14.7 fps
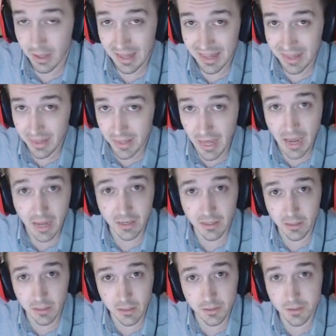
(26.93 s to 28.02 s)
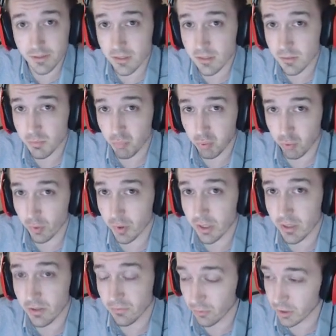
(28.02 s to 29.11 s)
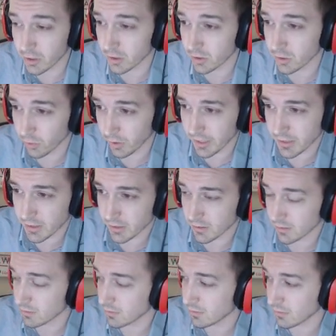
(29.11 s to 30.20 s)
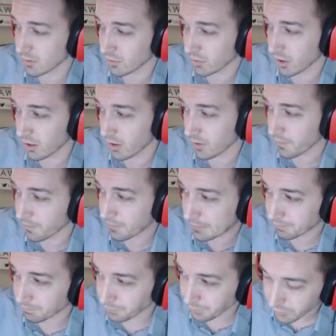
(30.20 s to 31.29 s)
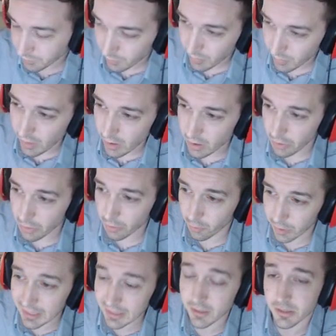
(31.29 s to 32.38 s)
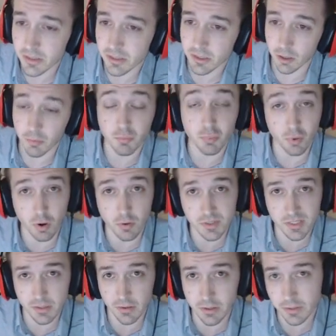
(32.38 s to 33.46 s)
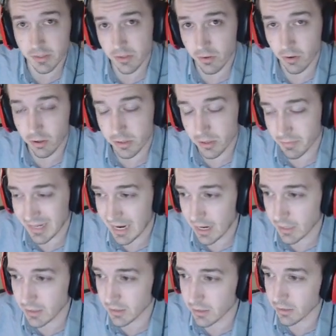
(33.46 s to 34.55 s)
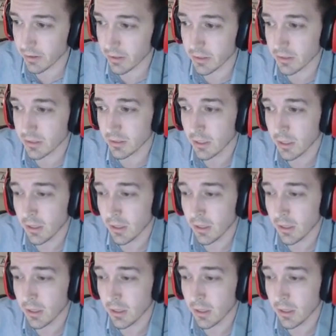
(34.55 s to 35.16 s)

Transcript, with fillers: That is pretty freaking crazy, okay? There is some pros to this. There are some cons to this.